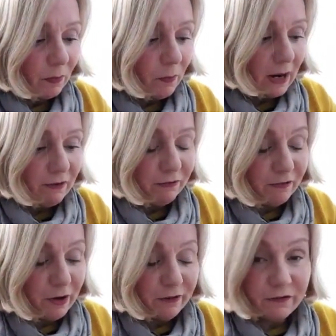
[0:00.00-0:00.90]
When I
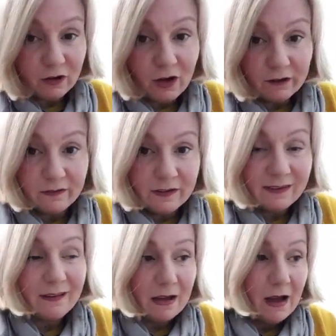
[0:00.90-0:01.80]
first started,
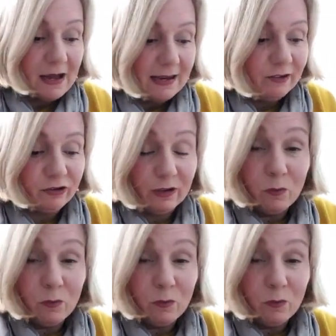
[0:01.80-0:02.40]
I literally